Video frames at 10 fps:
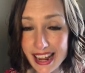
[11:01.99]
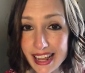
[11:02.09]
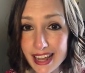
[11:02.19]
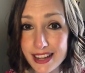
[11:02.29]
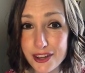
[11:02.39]

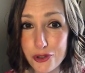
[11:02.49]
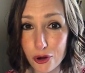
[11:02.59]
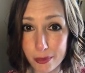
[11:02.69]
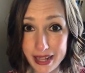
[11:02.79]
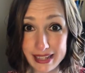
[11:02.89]
and
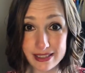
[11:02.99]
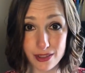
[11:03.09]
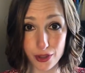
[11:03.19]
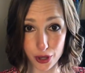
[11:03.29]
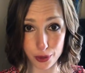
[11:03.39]
your beans
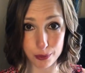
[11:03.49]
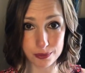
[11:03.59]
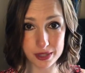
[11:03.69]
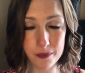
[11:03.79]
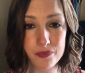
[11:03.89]
and
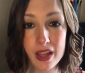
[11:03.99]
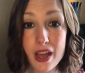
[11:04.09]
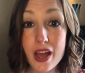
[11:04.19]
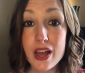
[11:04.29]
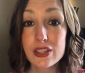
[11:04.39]
legumes.
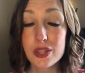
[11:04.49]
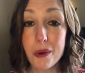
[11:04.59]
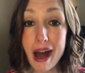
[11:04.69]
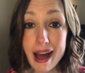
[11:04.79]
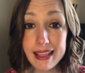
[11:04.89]

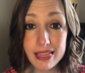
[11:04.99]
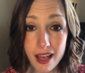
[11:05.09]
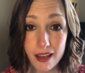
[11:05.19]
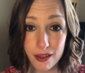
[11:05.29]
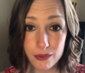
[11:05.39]
So I
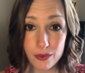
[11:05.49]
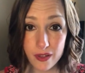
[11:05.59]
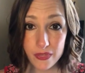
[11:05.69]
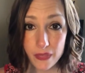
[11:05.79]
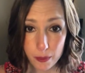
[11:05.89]
love
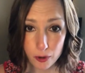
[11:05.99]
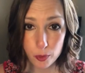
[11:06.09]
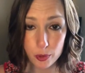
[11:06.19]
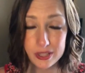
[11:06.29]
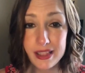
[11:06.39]
that the
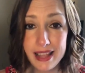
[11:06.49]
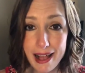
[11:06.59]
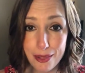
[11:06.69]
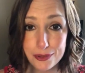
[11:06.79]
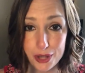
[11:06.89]
purples and the
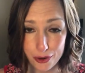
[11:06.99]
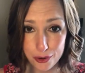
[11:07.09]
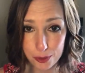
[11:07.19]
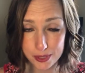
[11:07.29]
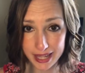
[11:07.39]
yellows are
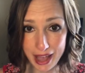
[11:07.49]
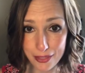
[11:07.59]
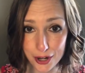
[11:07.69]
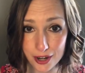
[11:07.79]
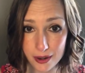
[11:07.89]
grouped
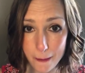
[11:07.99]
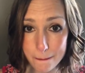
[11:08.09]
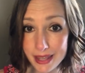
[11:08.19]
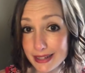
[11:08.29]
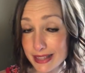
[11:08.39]
together,
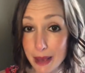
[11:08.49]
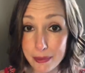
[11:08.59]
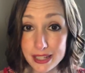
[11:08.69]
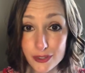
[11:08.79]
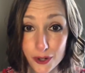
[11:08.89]
because that
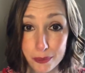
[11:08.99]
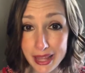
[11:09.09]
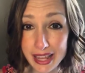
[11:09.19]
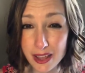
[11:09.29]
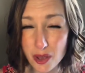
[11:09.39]
means for
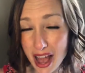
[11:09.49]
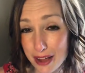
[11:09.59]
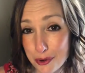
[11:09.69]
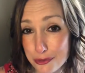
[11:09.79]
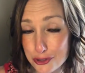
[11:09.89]
me, I
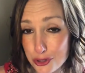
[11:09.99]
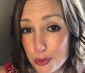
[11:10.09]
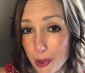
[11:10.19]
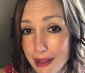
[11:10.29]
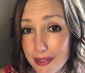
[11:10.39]
don't do
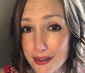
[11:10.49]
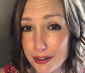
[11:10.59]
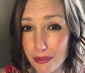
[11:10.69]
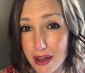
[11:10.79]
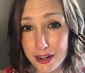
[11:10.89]
well on
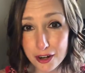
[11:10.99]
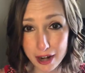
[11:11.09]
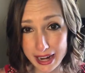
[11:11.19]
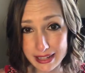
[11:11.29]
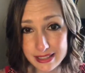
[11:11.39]
a lot of
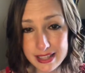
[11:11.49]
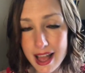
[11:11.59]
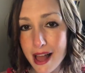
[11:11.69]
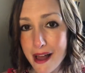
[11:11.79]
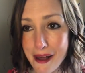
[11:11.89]
grains.
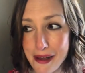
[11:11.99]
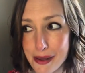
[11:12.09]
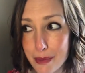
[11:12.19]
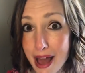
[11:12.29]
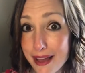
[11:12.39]

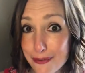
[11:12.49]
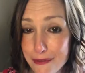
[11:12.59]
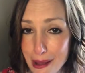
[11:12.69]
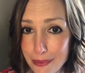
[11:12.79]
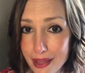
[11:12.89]
I have
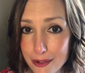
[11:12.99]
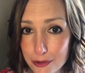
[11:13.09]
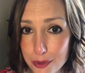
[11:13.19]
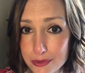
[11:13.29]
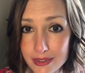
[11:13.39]
found that
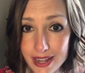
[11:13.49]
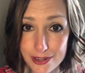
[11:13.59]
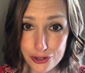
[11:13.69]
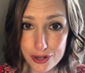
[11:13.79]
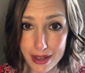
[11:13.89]
gluten
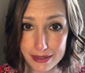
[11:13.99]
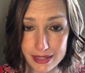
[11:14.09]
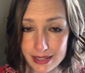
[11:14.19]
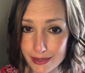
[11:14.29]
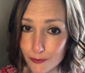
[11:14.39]
is
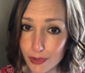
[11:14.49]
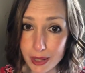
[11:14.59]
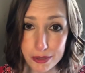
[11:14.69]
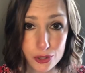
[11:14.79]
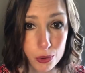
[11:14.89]
it's
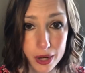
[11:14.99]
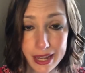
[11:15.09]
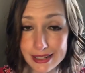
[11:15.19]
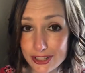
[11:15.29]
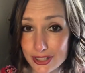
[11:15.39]
inflammatory.
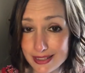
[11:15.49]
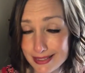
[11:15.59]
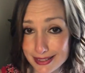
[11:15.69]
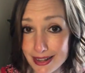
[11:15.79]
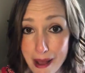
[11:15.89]
It just
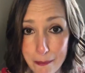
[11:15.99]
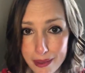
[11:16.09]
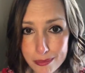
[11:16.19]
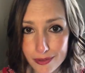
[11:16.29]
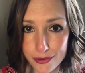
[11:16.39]
does not
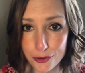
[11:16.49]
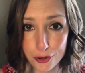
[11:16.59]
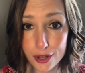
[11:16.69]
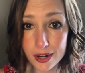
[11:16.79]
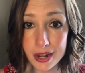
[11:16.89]
make me feel
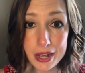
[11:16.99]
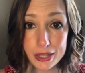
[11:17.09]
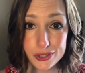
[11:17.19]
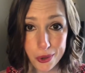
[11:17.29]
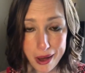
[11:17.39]
good.
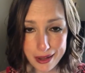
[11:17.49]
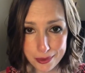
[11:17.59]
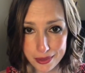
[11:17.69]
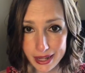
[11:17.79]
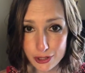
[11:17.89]
So I
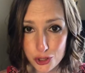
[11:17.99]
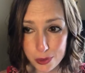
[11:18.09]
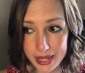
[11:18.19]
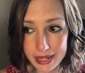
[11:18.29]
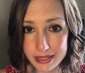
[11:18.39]
don't like to
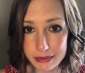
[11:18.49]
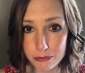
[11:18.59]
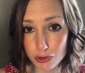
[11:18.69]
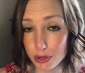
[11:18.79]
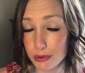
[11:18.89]
eat
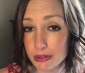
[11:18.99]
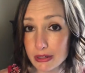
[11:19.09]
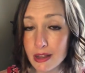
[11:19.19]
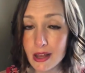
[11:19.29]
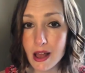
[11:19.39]
gluten
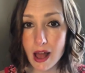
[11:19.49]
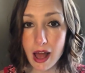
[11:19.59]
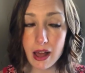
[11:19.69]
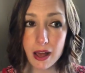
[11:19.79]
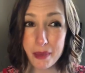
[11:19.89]

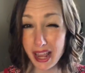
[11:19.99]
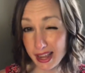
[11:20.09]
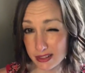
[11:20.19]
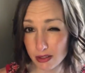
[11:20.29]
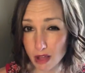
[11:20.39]

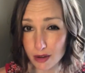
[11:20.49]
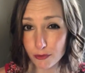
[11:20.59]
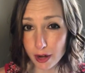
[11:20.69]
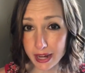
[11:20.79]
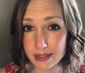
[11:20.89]
and a lot of
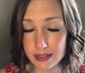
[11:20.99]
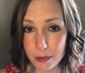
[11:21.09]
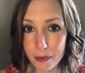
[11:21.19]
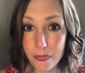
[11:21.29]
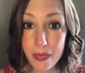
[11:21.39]
grains,
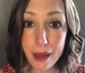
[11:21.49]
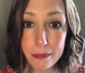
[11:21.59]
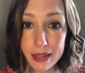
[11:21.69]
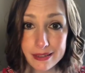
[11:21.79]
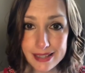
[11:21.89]
but that
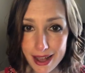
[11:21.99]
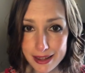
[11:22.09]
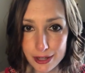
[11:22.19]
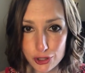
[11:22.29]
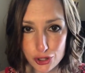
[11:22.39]
means I
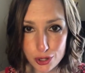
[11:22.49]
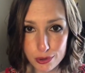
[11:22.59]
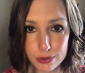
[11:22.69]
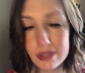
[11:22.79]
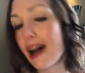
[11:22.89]
can
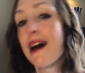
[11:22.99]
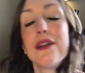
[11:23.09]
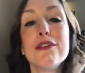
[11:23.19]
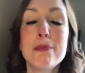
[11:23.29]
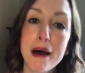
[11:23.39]
choose out
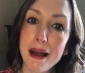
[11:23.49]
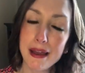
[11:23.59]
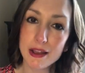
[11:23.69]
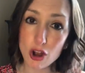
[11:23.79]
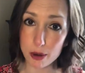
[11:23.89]
of
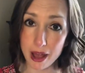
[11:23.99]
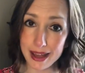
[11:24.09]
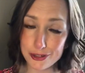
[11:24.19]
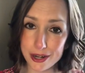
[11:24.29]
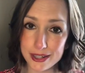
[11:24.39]
my
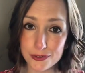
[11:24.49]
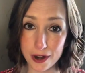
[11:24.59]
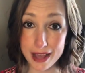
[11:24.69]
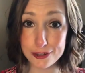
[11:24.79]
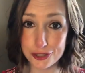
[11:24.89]
carbohydrates
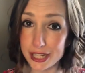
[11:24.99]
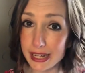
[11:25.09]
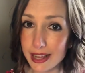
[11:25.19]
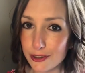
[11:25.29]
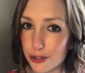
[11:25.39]
for
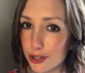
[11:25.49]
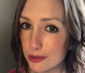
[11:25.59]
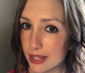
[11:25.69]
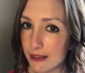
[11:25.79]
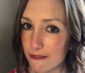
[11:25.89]
energy, and you're
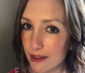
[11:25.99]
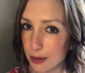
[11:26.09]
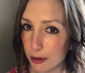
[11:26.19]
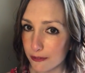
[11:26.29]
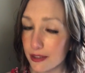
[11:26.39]
using
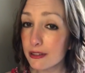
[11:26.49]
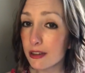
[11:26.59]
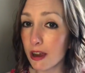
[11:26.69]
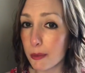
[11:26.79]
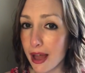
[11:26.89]
fiber-filled
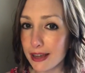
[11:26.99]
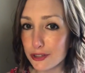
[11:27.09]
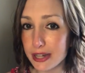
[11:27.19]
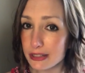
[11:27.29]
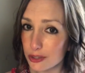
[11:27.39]

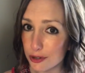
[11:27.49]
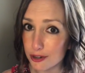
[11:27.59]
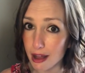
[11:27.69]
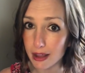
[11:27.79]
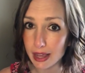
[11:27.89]
carbohydrates, so you're
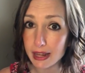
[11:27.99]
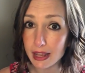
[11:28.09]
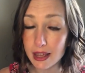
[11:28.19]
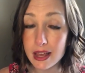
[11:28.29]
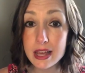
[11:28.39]
not
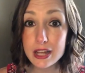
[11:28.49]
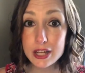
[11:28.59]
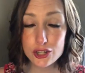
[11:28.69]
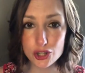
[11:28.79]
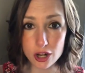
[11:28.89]
getting
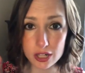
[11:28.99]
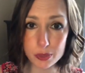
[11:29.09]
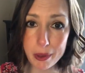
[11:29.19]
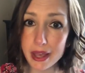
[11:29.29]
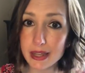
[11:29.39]
sugar
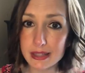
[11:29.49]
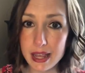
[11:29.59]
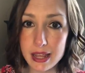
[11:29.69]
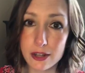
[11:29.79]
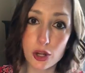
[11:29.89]
spikes
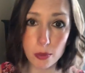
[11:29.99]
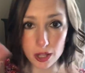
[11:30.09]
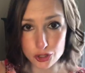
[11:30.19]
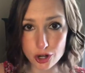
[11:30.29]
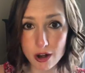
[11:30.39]
and your
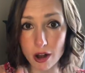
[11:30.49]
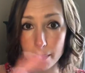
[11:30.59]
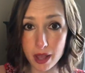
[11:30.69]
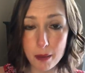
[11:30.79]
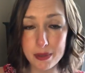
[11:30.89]
blood sugar
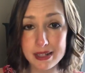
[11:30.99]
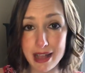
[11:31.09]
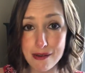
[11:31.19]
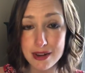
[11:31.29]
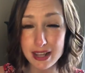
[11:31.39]
going up and
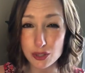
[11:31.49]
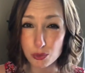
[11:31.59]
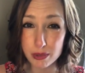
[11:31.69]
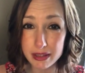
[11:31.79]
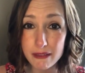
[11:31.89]
down. It's
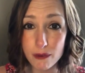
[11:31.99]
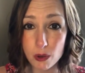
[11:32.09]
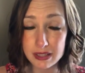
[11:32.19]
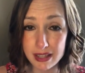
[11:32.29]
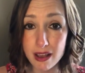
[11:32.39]
really
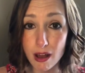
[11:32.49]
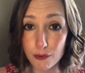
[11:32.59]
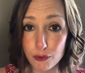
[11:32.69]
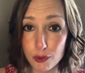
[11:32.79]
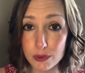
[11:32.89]
focusing on
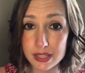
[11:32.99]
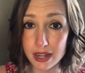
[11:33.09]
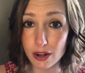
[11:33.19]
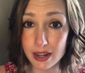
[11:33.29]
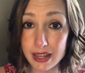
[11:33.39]
foods
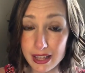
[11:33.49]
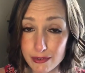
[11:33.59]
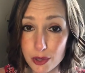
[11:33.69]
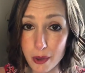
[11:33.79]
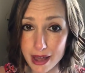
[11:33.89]
that are going to give
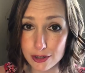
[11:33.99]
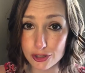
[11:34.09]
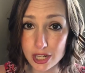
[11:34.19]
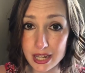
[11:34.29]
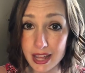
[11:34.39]
you
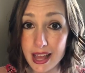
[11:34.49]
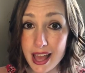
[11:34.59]
energy